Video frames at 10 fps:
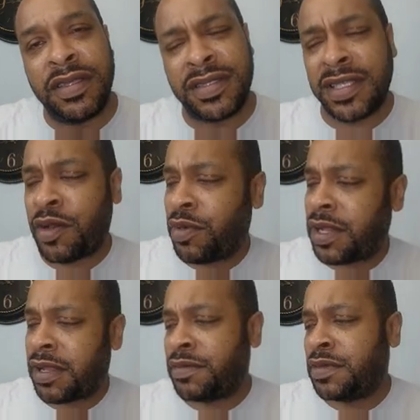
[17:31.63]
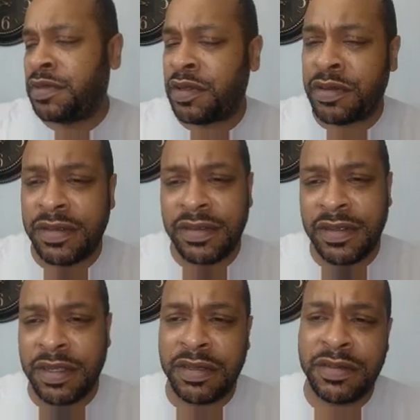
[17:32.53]
Let's see how
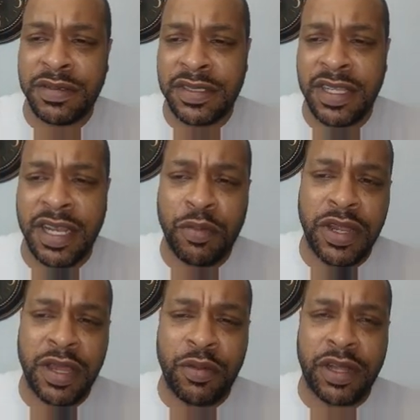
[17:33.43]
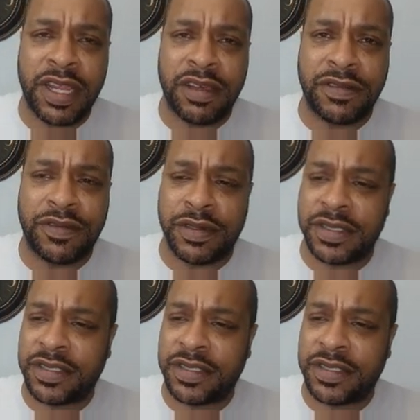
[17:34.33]
that worked out for